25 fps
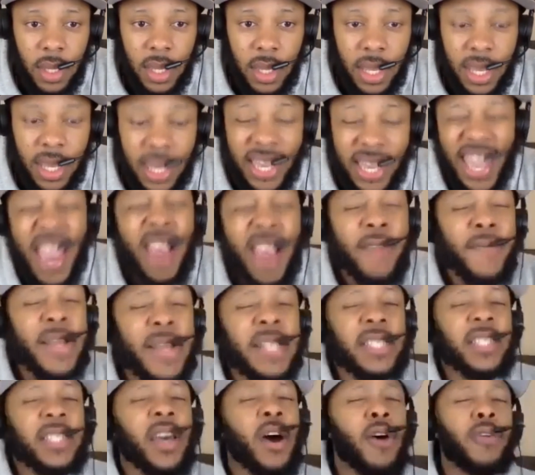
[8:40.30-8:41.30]
Gary
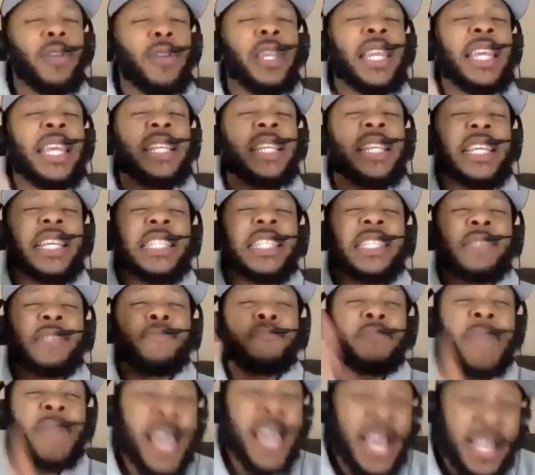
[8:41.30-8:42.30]
totally
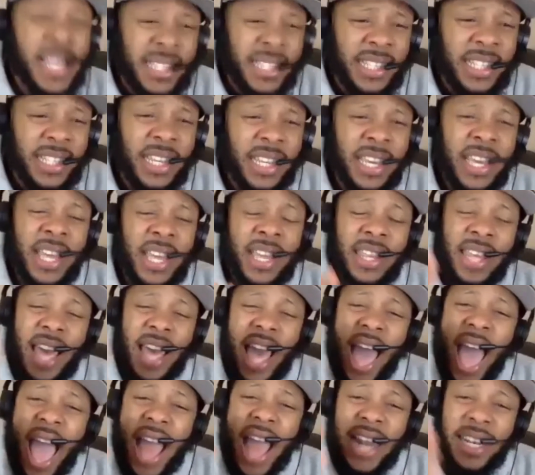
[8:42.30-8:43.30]
dismissed the
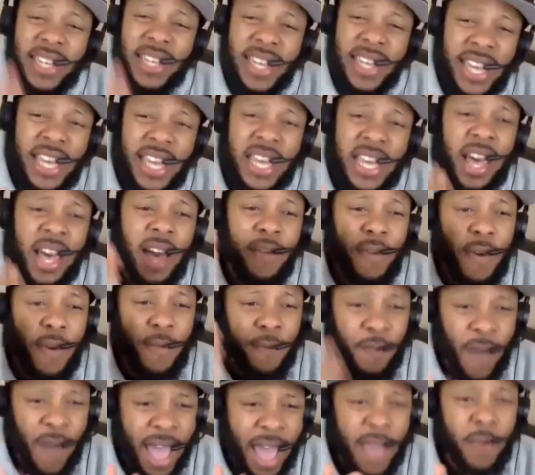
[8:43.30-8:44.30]
idea of a
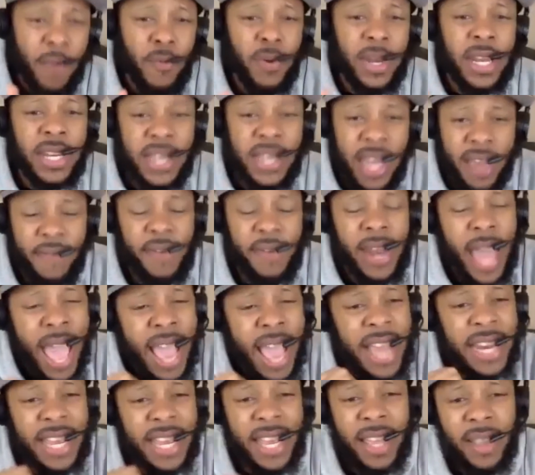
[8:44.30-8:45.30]
fight with a Devin Haney.